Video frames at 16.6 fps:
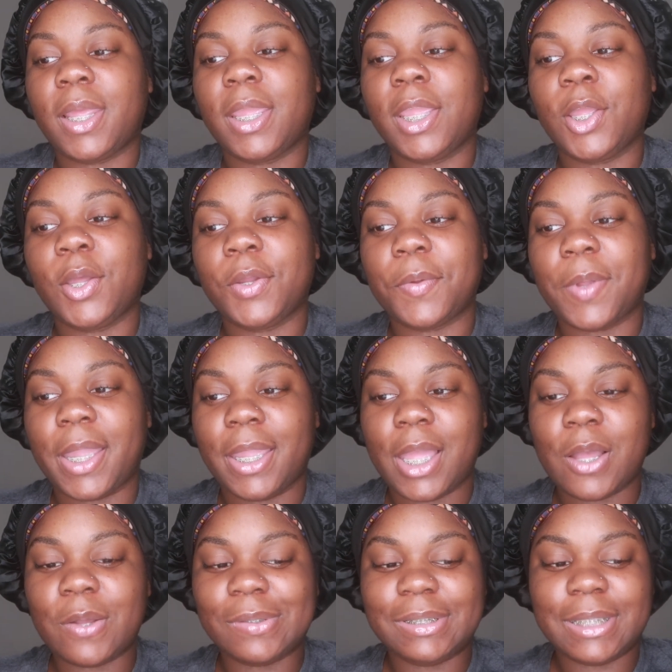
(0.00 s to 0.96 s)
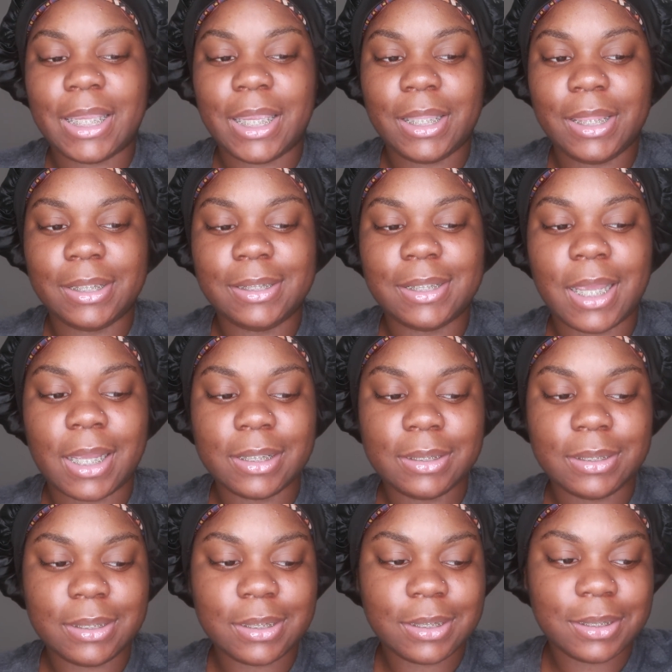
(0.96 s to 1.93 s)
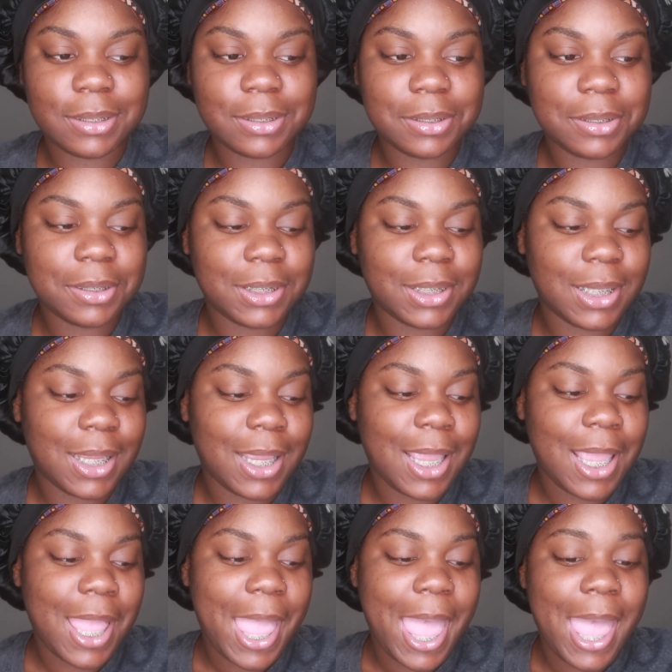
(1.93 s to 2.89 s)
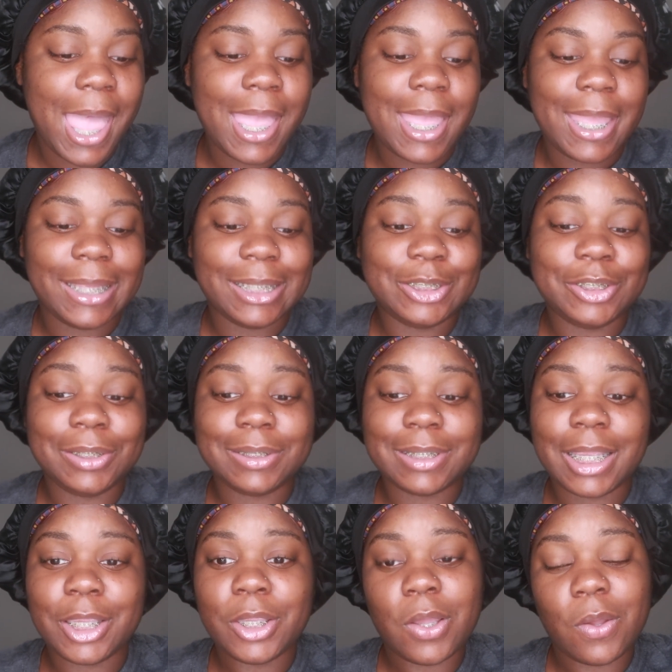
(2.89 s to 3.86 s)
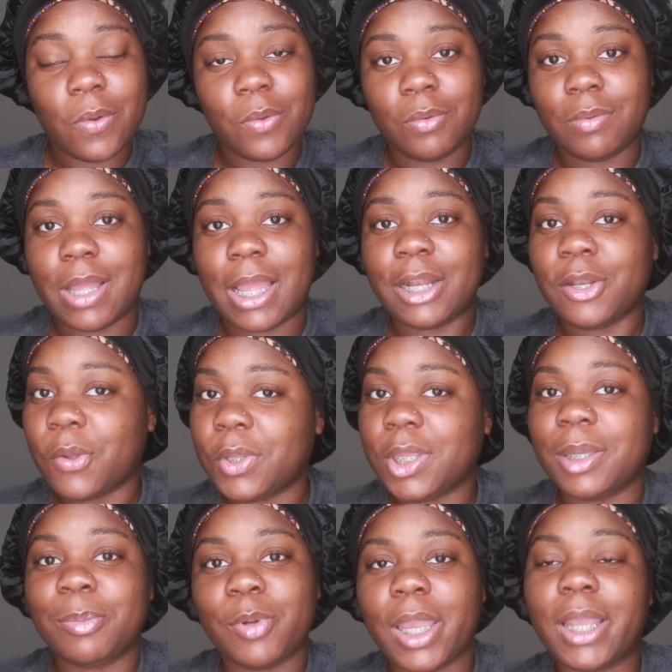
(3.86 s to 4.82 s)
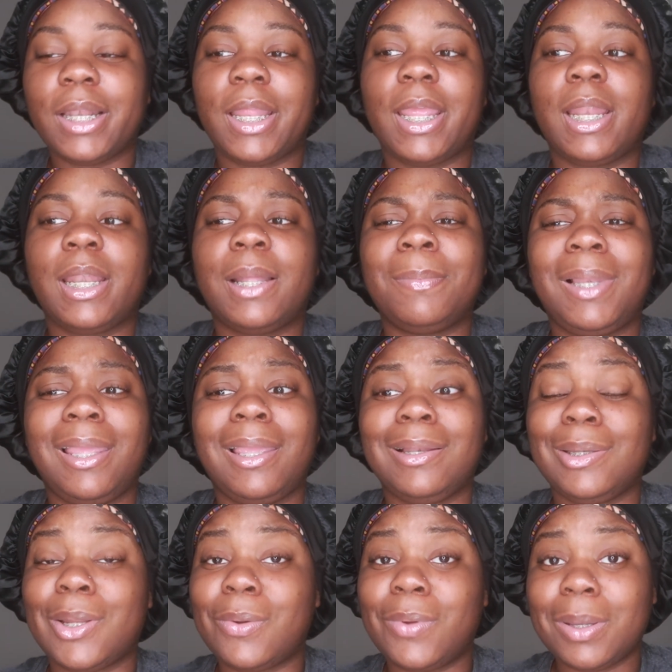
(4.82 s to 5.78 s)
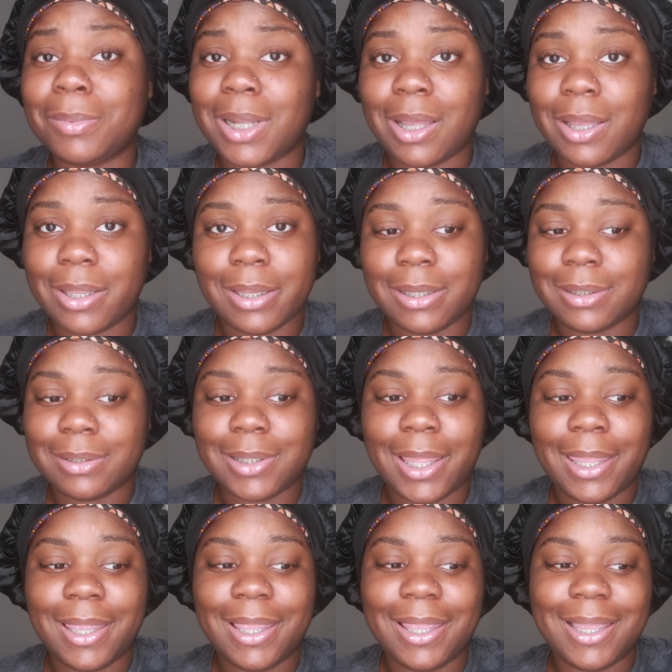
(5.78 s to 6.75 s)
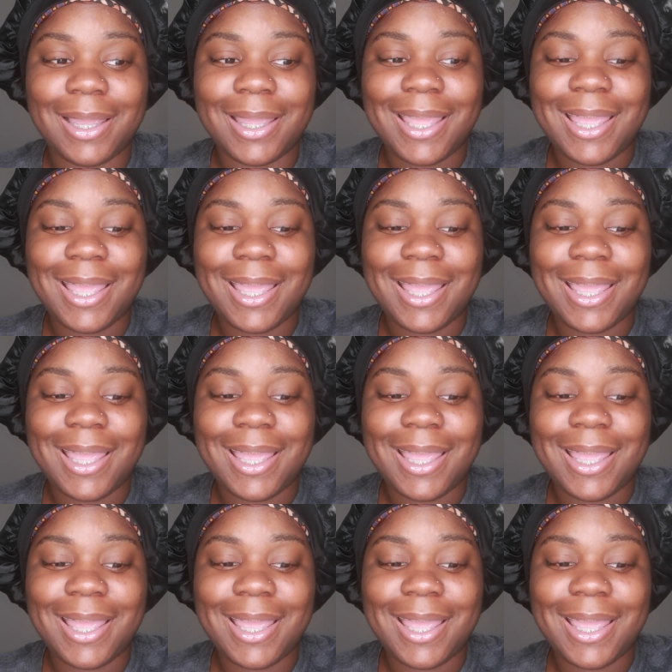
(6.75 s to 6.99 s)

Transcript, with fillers: like all right i'll take the test and she's like yo i know you're pregnant and i'm like no i'm not like